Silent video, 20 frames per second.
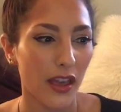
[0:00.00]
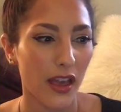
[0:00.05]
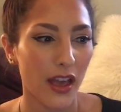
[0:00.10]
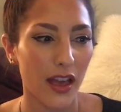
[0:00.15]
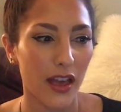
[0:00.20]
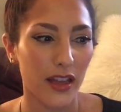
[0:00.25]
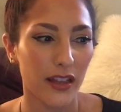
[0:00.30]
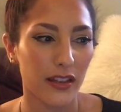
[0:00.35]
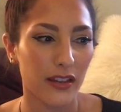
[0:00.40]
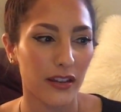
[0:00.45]

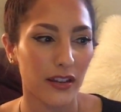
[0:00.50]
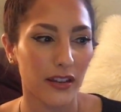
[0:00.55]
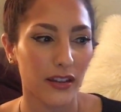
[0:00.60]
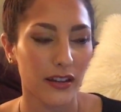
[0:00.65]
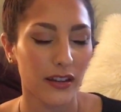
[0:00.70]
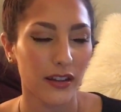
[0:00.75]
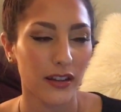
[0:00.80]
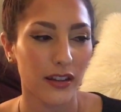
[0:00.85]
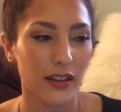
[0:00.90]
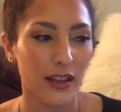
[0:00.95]
and
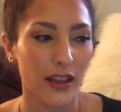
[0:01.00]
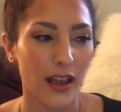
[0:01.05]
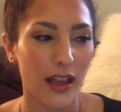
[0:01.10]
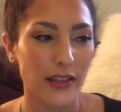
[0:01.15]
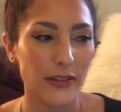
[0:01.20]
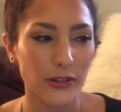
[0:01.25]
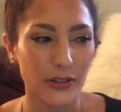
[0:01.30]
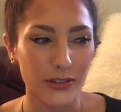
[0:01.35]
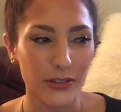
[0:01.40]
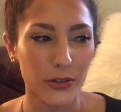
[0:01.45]

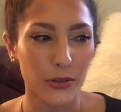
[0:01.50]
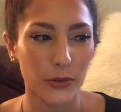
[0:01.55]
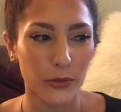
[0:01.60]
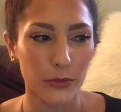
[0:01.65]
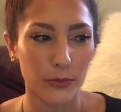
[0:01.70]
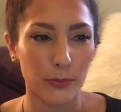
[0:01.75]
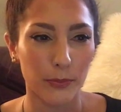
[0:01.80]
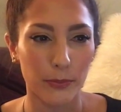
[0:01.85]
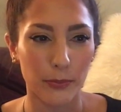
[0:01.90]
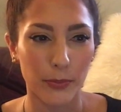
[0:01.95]

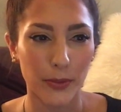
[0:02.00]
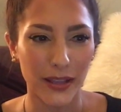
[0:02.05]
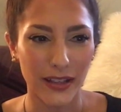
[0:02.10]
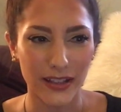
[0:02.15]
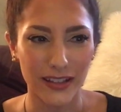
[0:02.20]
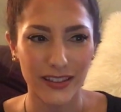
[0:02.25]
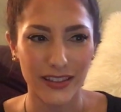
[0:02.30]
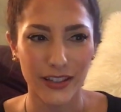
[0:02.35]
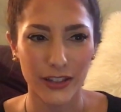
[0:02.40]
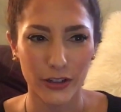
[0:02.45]
also
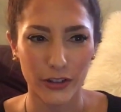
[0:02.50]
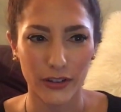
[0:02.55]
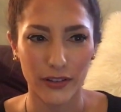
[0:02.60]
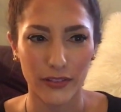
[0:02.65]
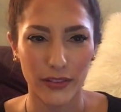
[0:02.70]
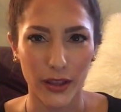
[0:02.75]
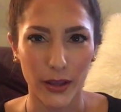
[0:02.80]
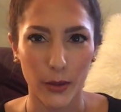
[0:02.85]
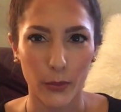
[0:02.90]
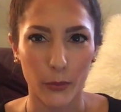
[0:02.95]
being clear
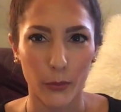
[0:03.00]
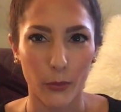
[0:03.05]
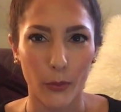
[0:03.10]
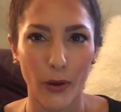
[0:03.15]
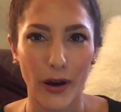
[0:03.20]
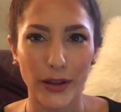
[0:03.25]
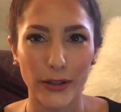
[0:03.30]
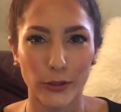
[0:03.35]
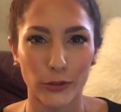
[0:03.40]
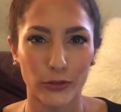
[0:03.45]
on like
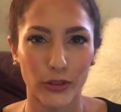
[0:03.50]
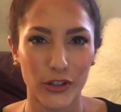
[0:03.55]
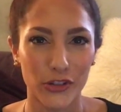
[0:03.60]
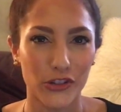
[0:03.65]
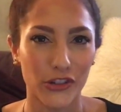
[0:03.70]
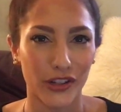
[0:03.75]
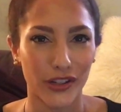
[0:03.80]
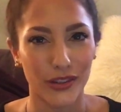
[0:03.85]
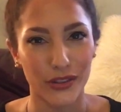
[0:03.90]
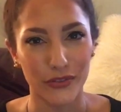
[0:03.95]
why you're
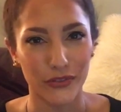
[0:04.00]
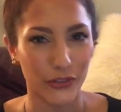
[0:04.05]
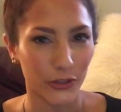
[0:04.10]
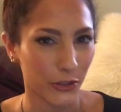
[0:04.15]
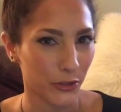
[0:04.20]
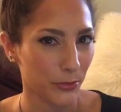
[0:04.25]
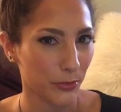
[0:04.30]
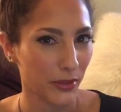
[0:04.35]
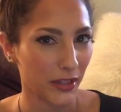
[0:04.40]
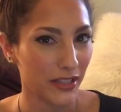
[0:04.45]
rushing in the
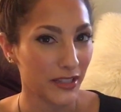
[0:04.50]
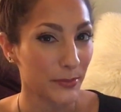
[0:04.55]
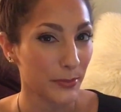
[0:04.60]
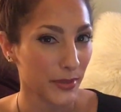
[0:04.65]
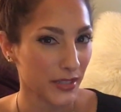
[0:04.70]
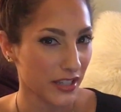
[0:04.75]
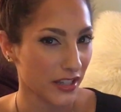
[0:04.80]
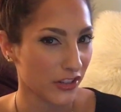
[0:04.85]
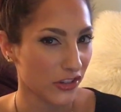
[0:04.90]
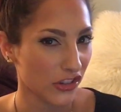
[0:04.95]
first place,
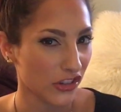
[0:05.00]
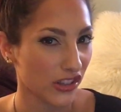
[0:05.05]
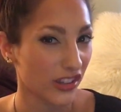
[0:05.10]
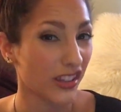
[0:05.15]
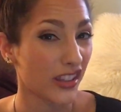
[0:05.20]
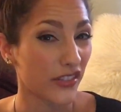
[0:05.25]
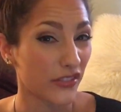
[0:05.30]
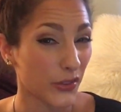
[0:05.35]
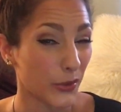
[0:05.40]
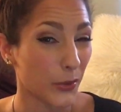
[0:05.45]

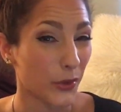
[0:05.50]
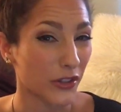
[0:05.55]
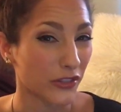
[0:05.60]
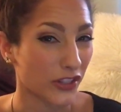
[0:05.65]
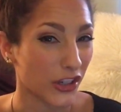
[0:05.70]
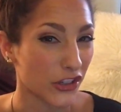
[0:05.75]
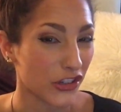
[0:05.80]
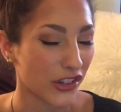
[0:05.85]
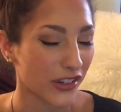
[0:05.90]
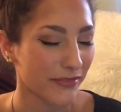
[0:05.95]
potentially, if you are
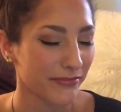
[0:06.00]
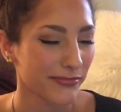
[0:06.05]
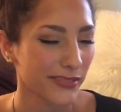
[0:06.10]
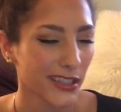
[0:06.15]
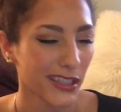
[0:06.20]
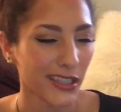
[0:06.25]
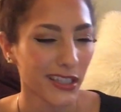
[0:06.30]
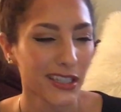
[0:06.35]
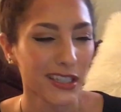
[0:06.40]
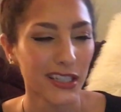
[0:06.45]
rushing.
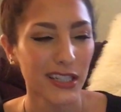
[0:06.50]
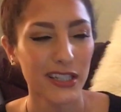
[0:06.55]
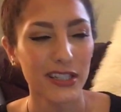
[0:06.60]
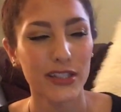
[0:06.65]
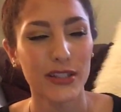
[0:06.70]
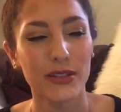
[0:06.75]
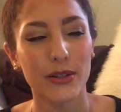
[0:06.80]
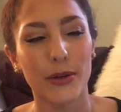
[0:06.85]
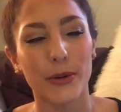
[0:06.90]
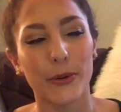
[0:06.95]

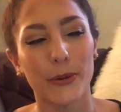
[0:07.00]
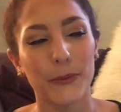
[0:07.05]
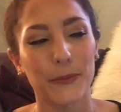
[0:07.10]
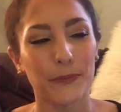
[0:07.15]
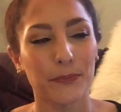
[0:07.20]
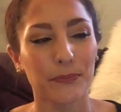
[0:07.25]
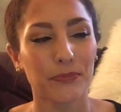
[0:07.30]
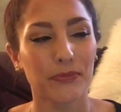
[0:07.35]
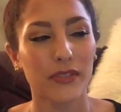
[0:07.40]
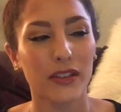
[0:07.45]
So
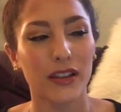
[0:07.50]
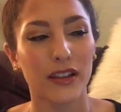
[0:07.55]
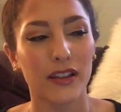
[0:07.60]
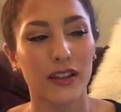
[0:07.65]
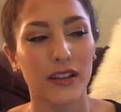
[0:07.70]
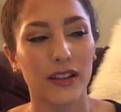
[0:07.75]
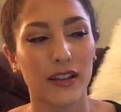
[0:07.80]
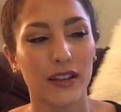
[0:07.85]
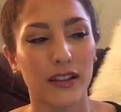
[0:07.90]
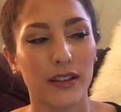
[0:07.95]

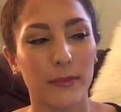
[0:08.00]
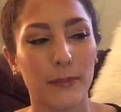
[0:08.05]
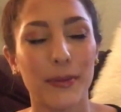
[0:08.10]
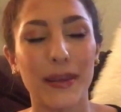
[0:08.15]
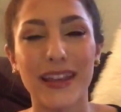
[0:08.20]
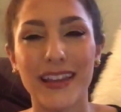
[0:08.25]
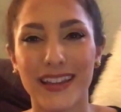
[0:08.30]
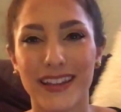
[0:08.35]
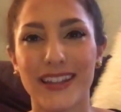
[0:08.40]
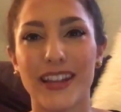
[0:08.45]

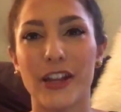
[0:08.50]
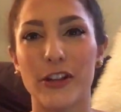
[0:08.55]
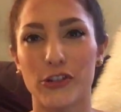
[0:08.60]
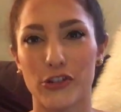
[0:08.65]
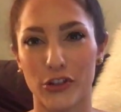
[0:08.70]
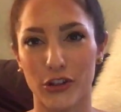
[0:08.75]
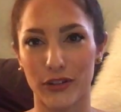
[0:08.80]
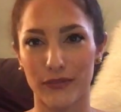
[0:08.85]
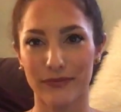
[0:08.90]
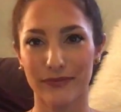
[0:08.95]
be in
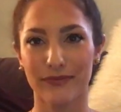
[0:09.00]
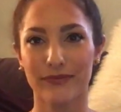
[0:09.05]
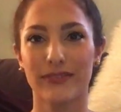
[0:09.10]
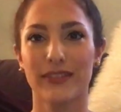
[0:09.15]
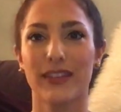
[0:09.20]
nature.